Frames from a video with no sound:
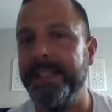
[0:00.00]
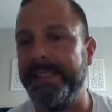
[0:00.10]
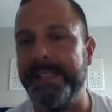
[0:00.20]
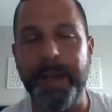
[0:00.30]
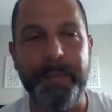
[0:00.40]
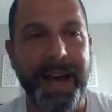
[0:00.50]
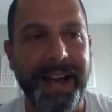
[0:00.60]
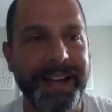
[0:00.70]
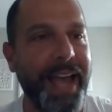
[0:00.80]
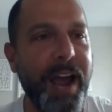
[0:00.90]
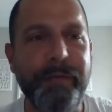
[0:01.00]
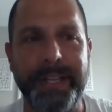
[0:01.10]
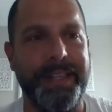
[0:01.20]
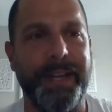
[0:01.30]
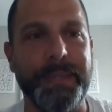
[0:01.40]
to stay back,
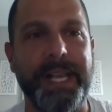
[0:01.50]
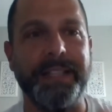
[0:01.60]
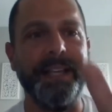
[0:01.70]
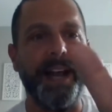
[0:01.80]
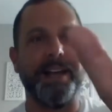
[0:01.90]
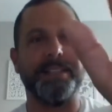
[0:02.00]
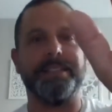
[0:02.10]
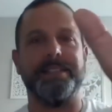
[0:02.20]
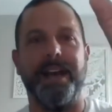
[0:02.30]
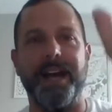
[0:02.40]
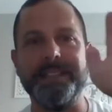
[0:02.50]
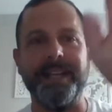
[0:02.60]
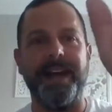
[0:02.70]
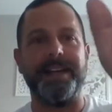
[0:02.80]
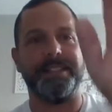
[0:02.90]
everything was atrás,
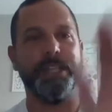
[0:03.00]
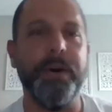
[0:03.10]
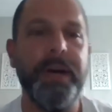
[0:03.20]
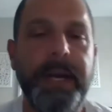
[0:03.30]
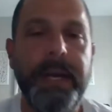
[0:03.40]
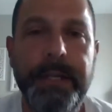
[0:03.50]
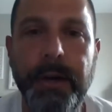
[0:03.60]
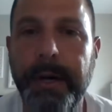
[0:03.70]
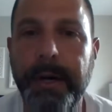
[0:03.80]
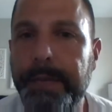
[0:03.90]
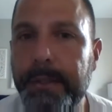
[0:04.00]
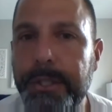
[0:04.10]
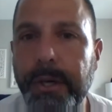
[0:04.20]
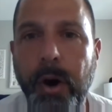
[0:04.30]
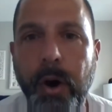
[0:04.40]
atrás. So, you know, if you do
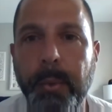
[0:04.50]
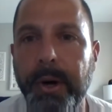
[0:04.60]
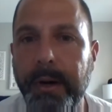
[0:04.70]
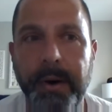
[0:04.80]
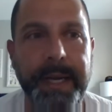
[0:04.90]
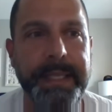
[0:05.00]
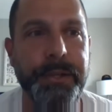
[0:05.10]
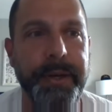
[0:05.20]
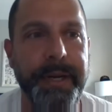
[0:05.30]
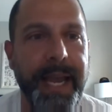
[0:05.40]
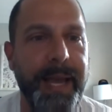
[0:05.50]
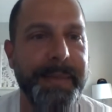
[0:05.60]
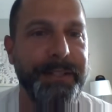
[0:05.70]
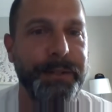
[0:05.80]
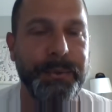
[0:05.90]
your homework going into a game
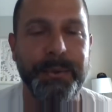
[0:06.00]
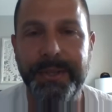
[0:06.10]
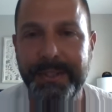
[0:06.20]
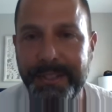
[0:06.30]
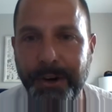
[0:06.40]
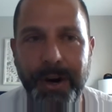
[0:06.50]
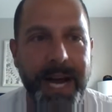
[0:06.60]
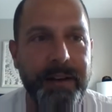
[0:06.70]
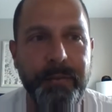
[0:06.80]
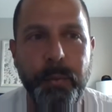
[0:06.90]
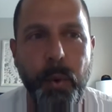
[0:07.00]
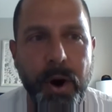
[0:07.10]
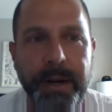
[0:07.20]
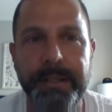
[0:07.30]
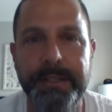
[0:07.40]
and you, you know, have
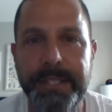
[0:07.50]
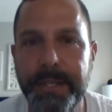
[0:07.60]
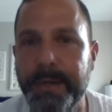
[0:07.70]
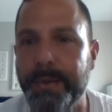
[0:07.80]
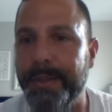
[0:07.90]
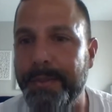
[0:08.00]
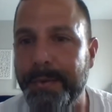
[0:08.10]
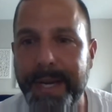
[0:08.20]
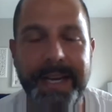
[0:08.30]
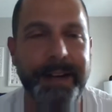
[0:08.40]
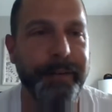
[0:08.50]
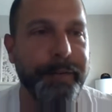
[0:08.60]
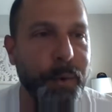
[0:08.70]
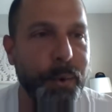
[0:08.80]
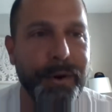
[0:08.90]
one or two or three or
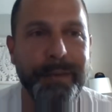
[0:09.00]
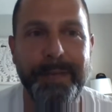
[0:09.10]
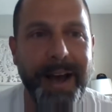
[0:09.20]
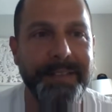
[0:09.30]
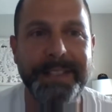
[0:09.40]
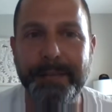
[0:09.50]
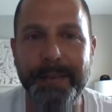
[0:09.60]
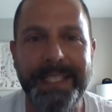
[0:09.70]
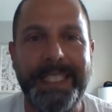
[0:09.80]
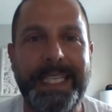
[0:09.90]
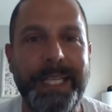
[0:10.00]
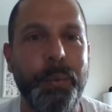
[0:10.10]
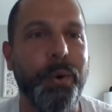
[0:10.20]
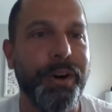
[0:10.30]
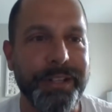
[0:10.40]
four or five different key
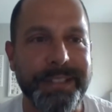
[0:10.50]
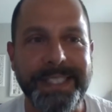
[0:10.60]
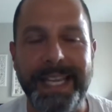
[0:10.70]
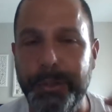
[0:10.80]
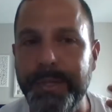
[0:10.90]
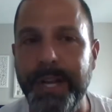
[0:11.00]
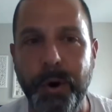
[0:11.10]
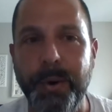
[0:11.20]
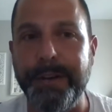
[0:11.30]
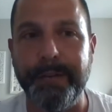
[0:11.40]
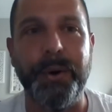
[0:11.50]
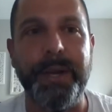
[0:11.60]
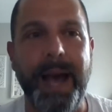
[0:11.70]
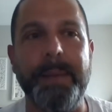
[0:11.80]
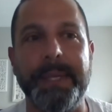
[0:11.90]
words that you know in your
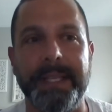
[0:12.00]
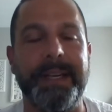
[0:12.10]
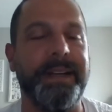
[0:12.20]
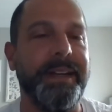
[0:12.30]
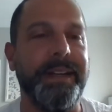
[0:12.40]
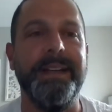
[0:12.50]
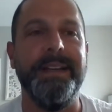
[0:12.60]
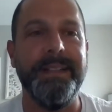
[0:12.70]
vocabulary,